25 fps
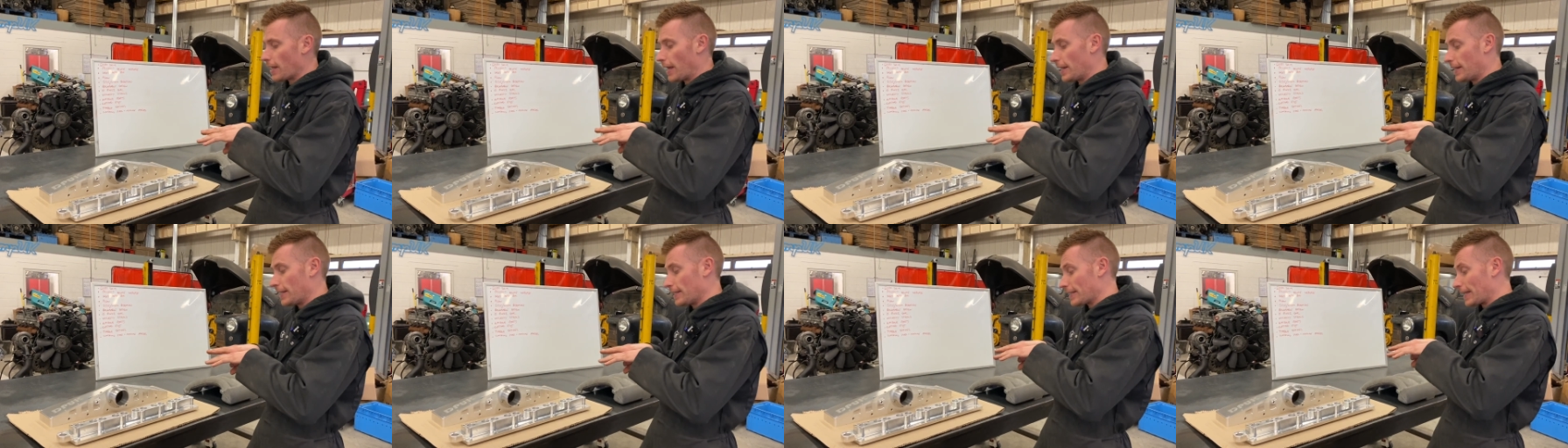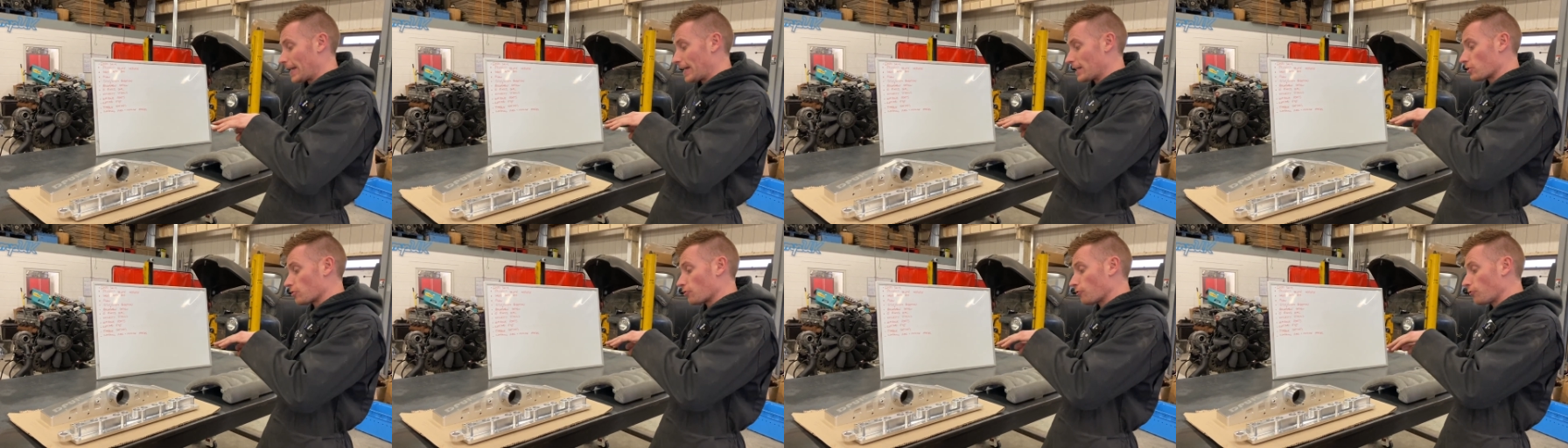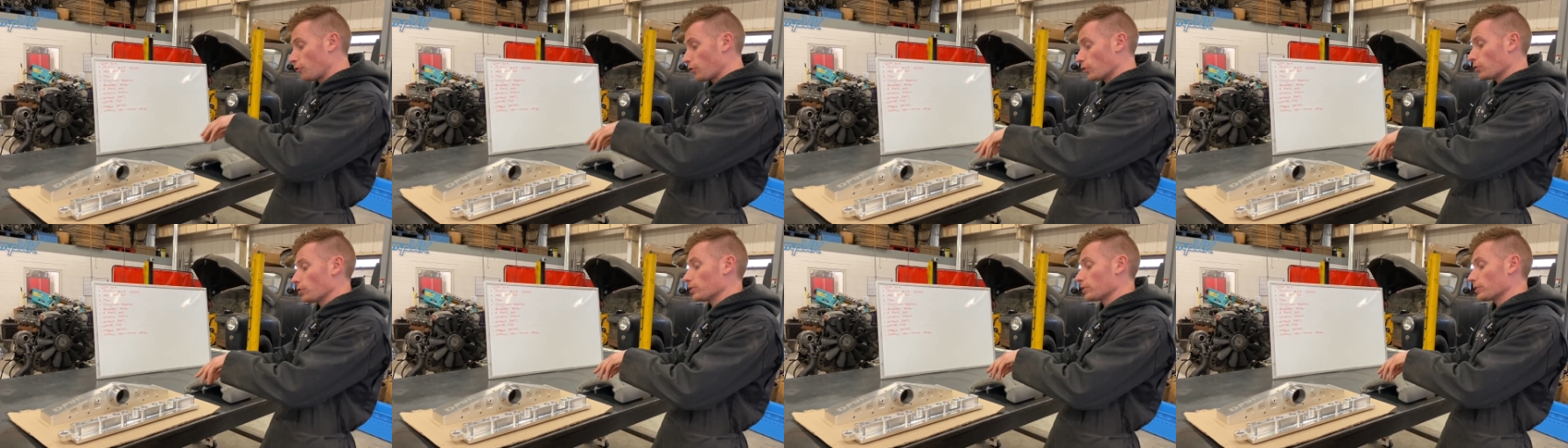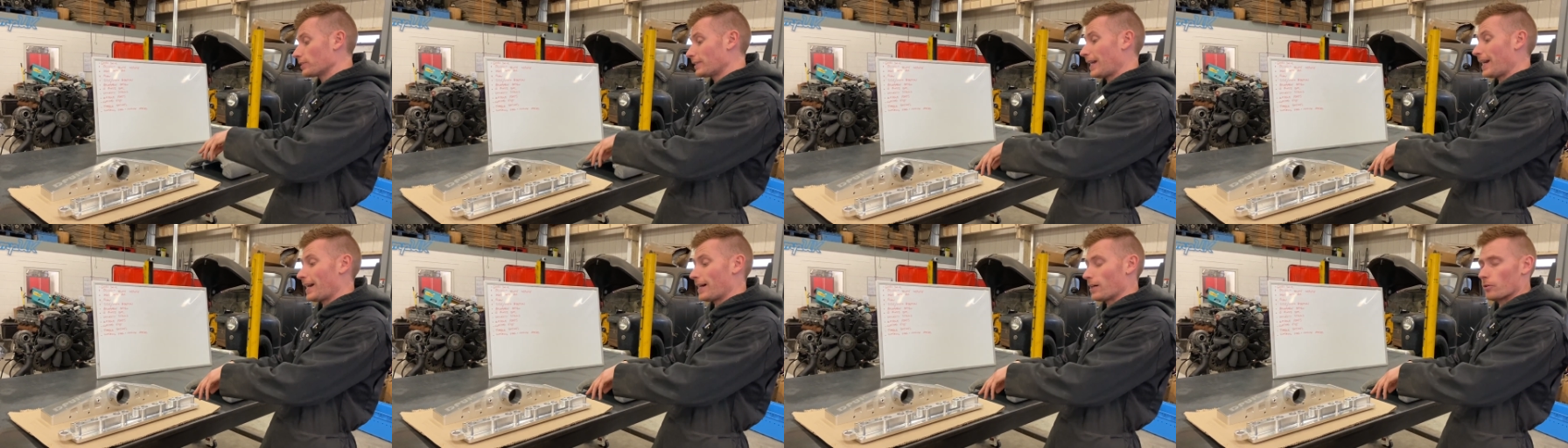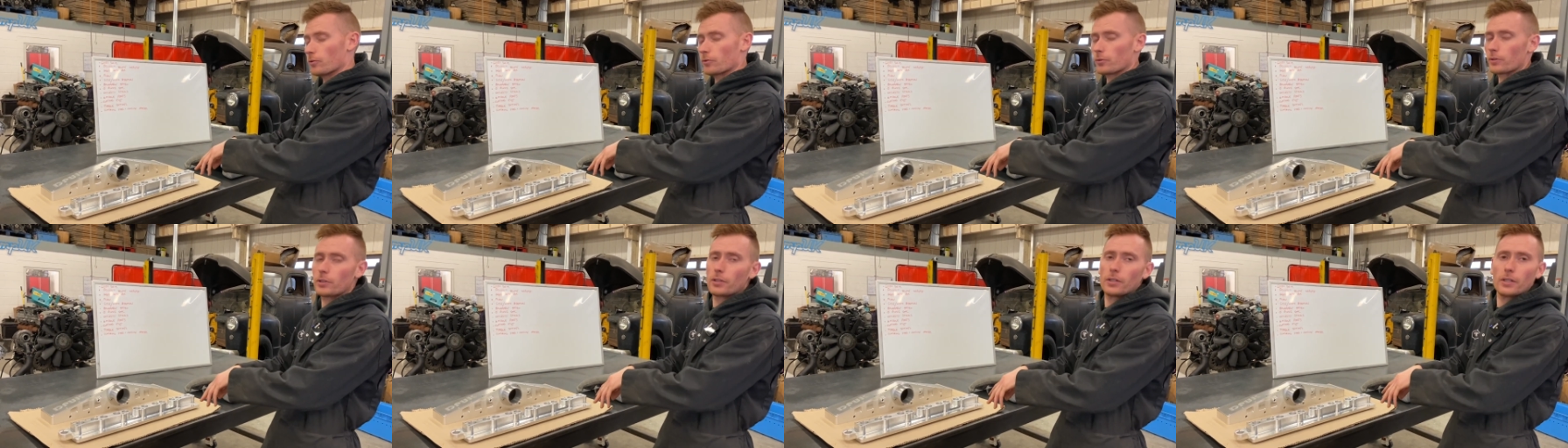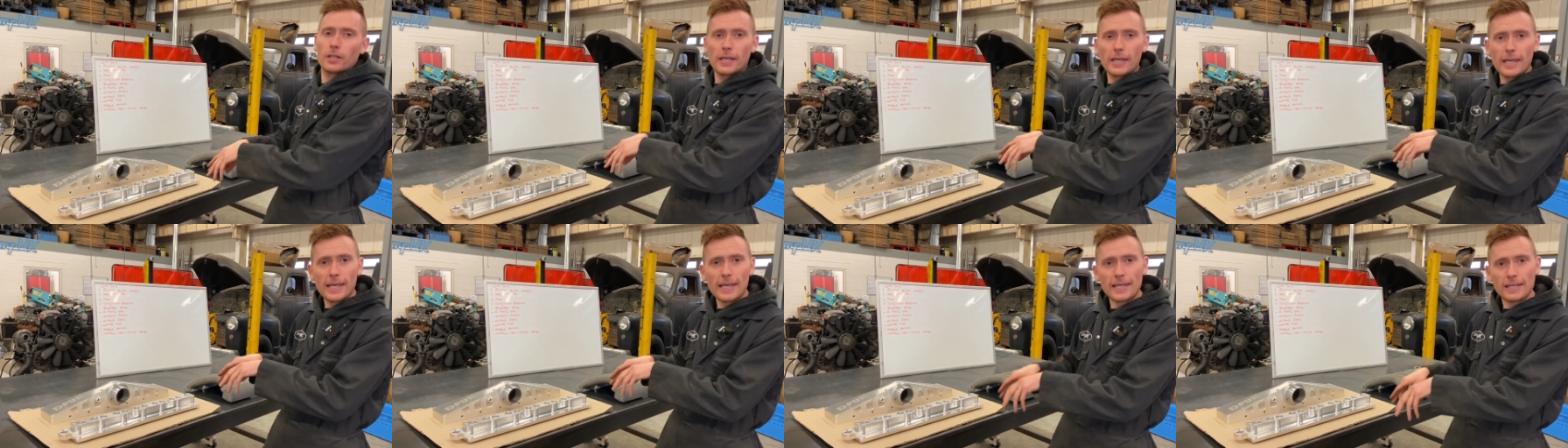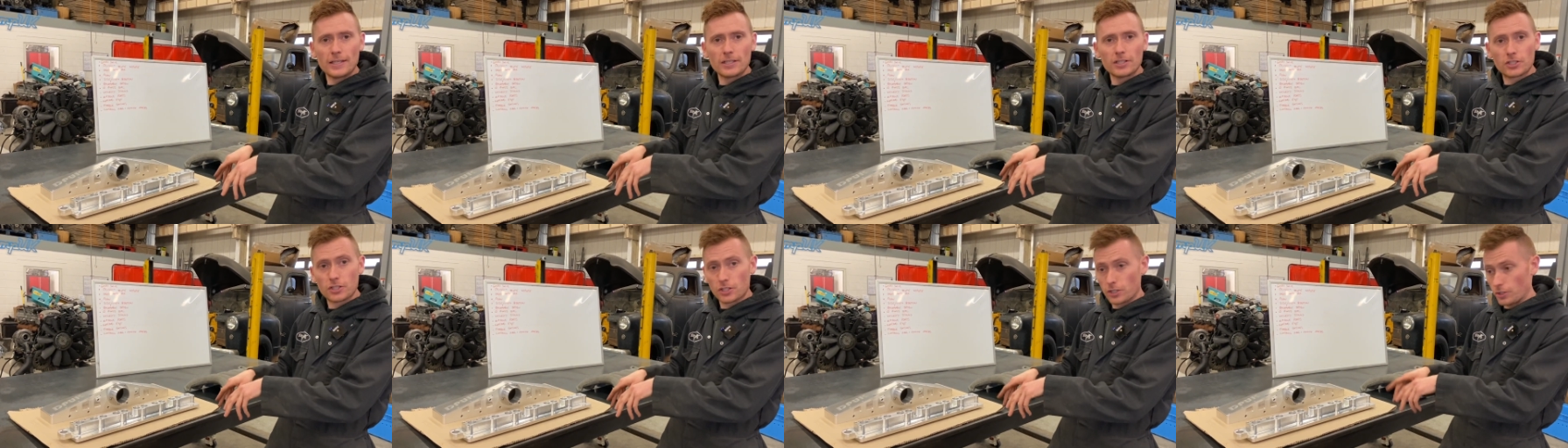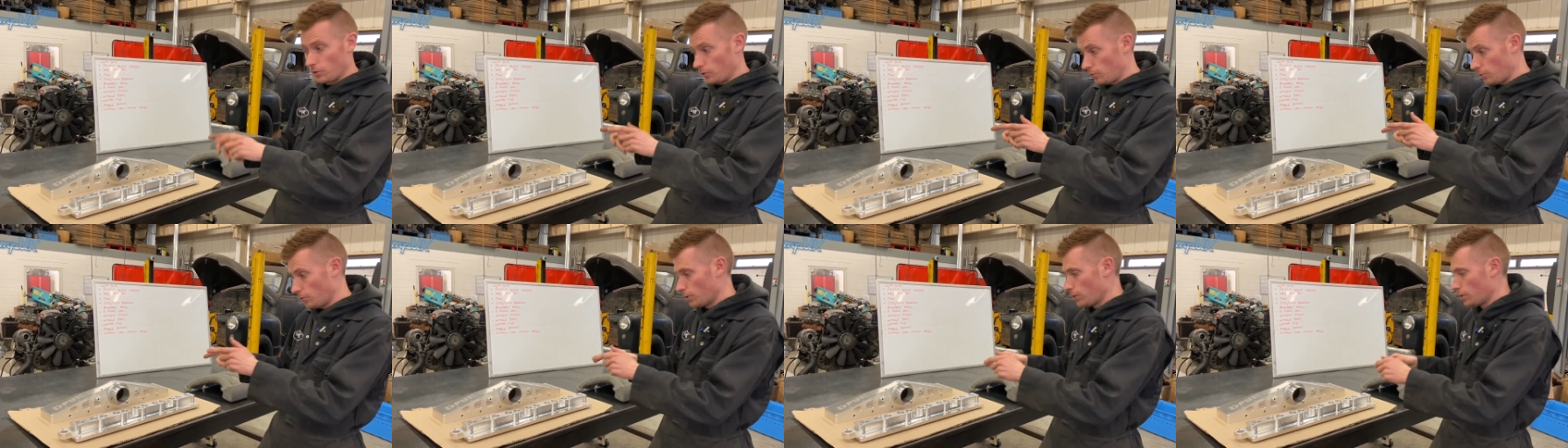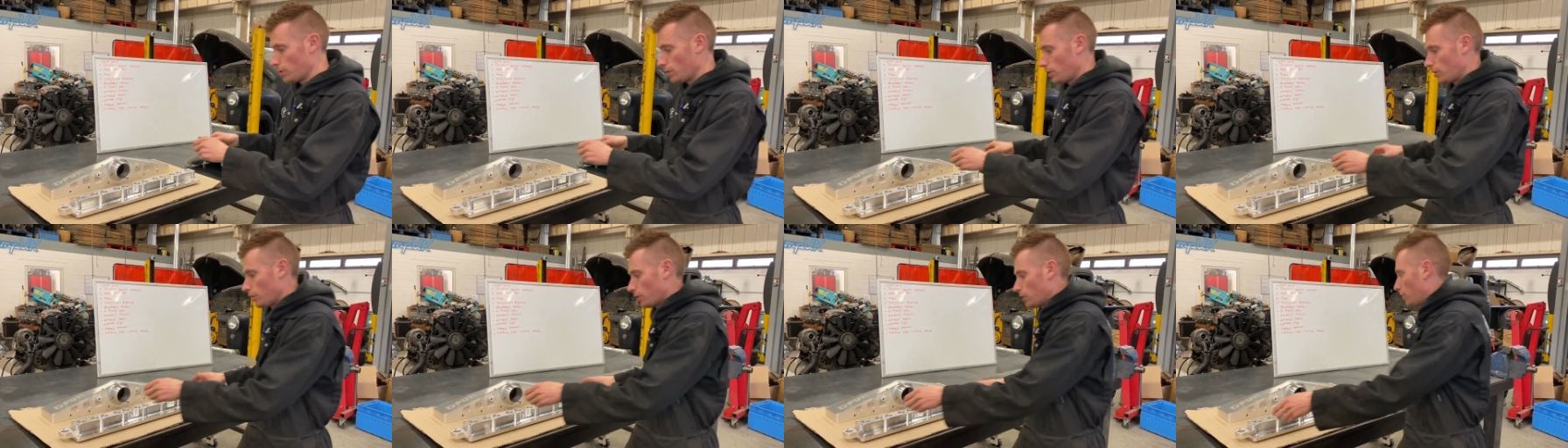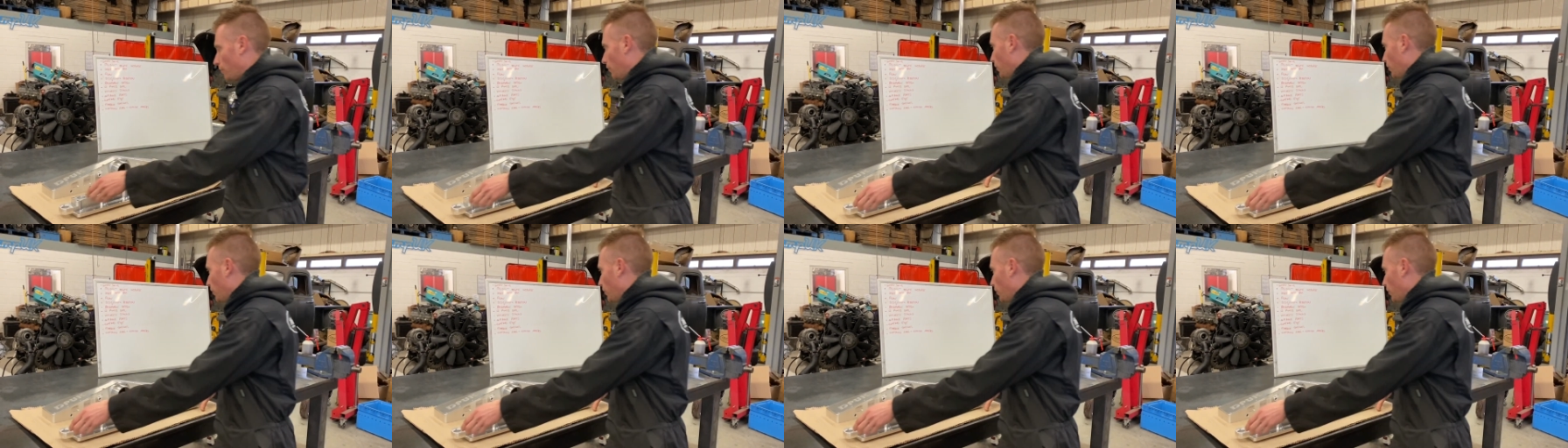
and it gets funneled down into the